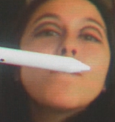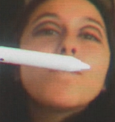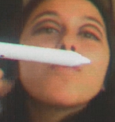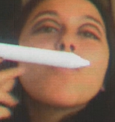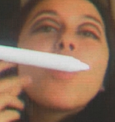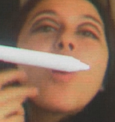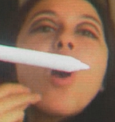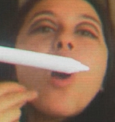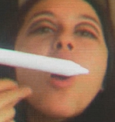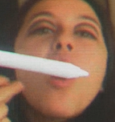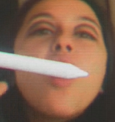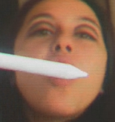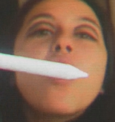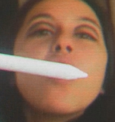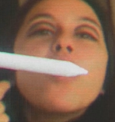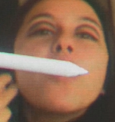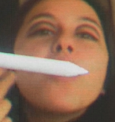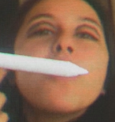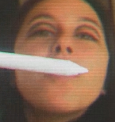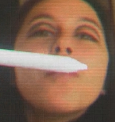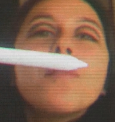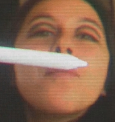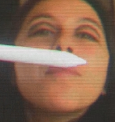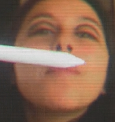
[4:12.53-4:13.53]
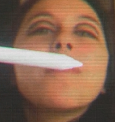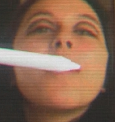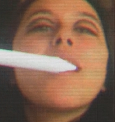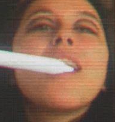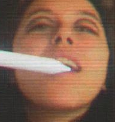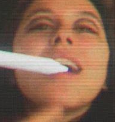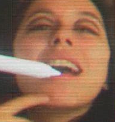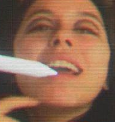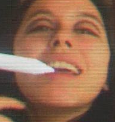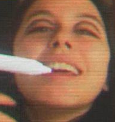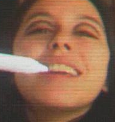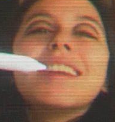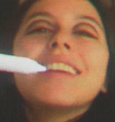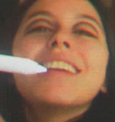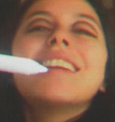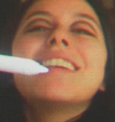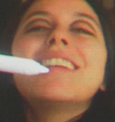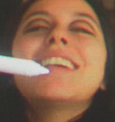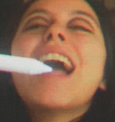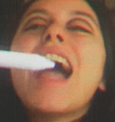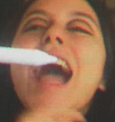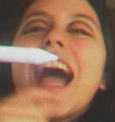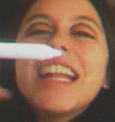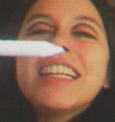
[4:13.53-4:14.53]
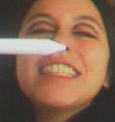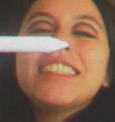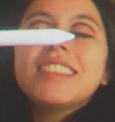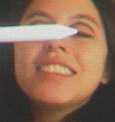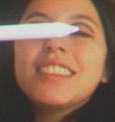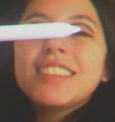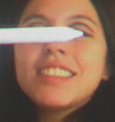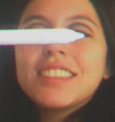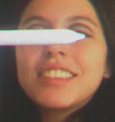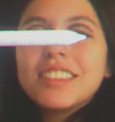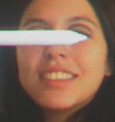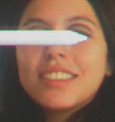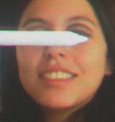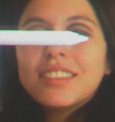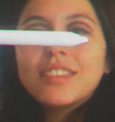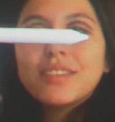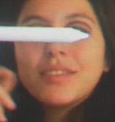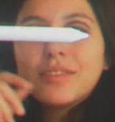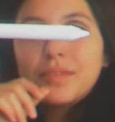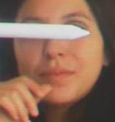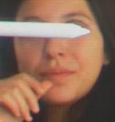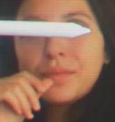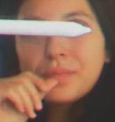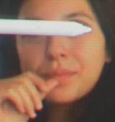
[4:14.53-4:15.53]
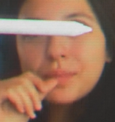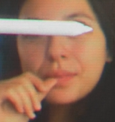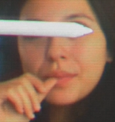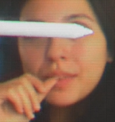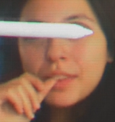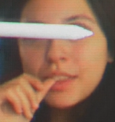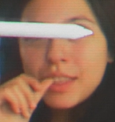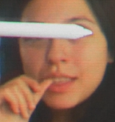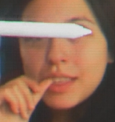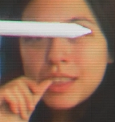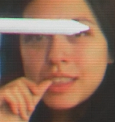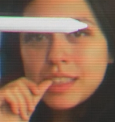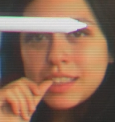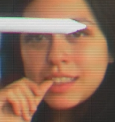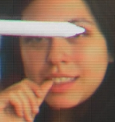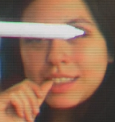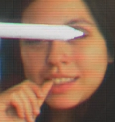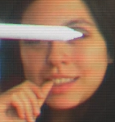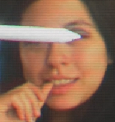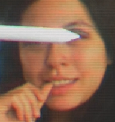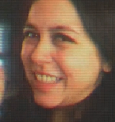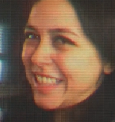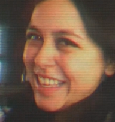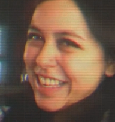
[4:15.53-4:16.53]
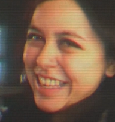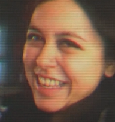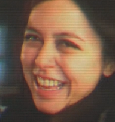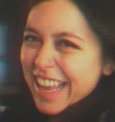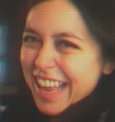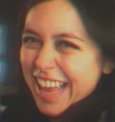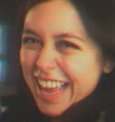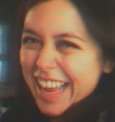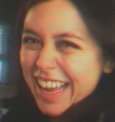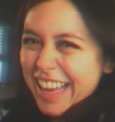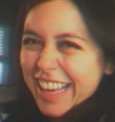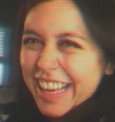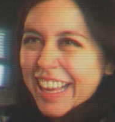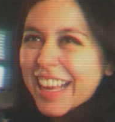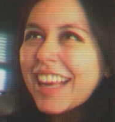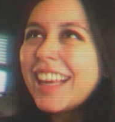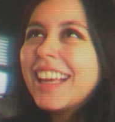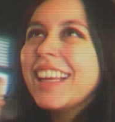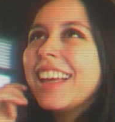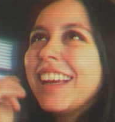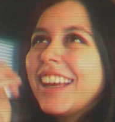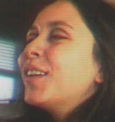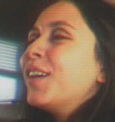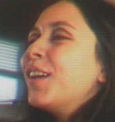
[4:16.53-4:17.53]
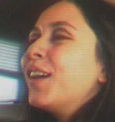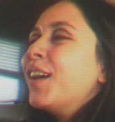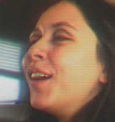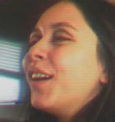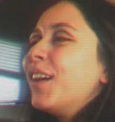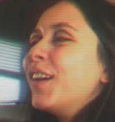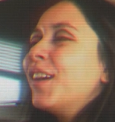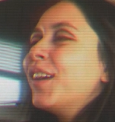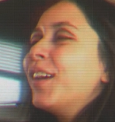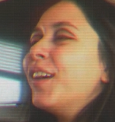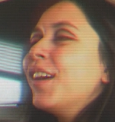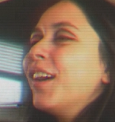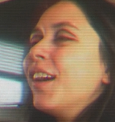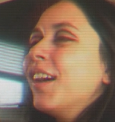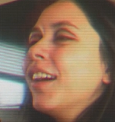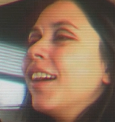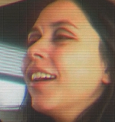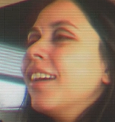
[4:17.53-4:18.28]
Using another eye pencil in the shade Polished White, I'm applying this all over the lower lash line, which is going to bring out the colors in her eyes while